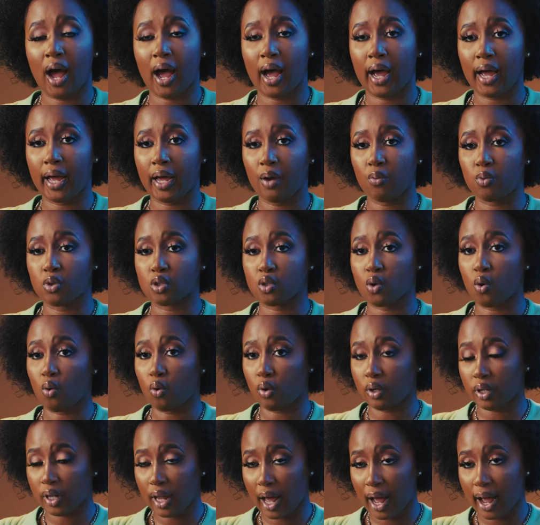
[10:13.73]
I was
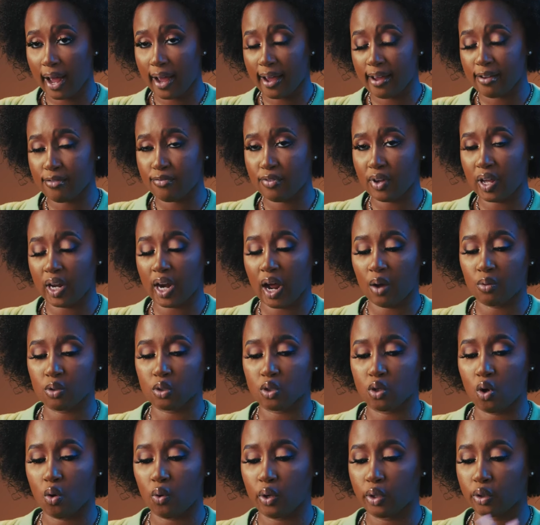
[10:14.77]
on live and I
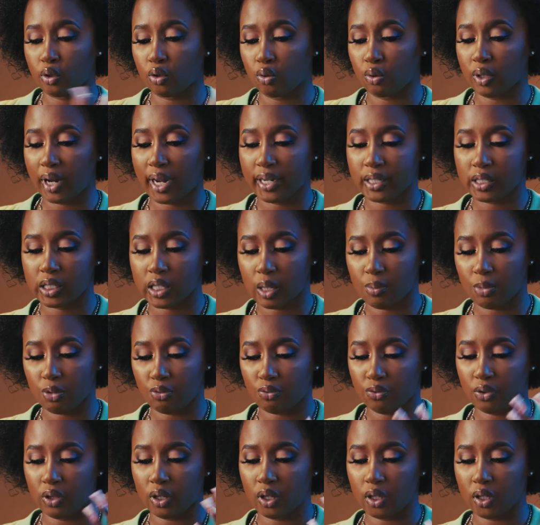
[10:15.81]
was going through like some
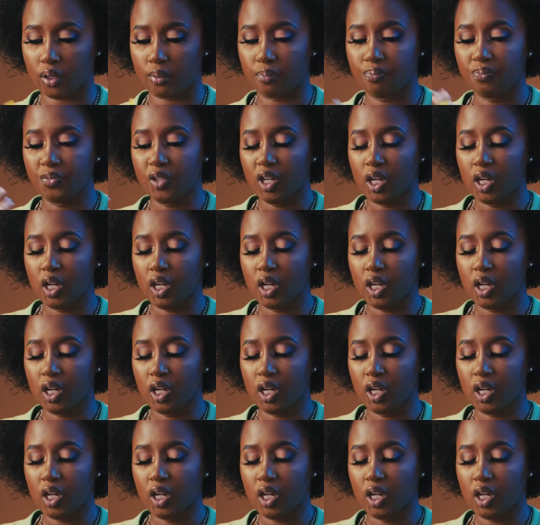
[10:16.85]
of the